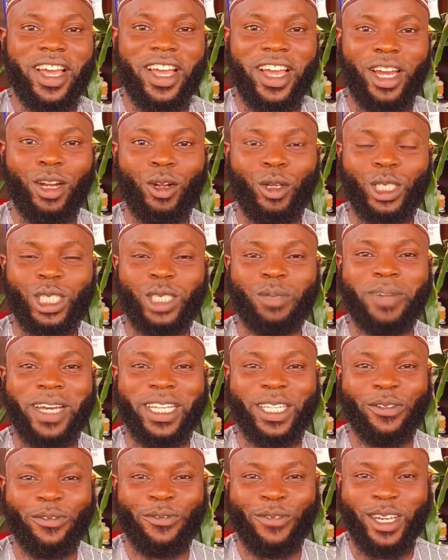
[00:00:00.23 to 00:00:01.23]
Hello,
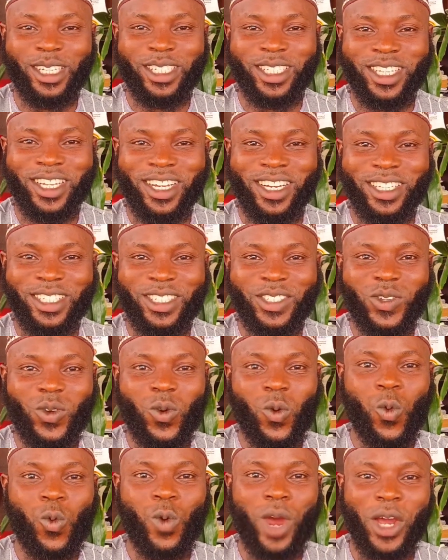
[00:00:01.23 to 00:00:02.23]
smart investors.
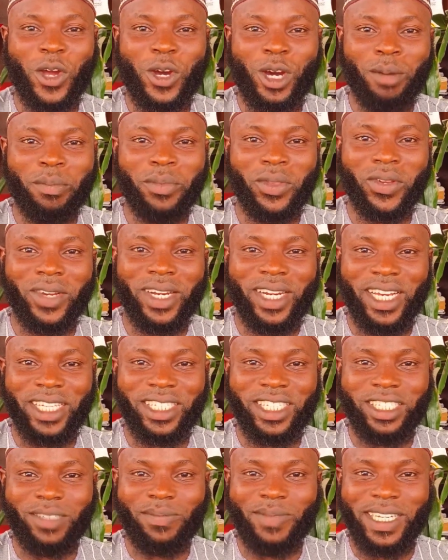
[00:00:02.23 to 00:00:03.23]
Welcome to Real
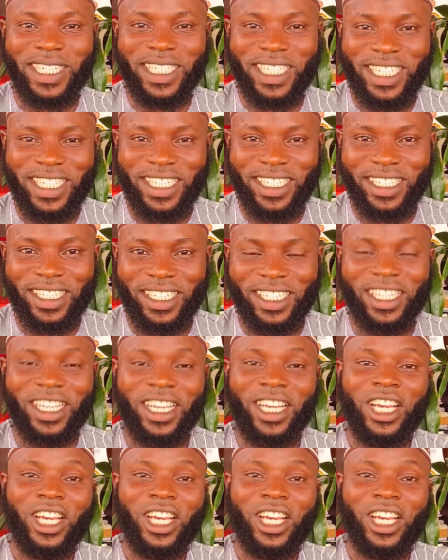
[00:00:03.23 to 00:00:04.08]
Estate Made Easy,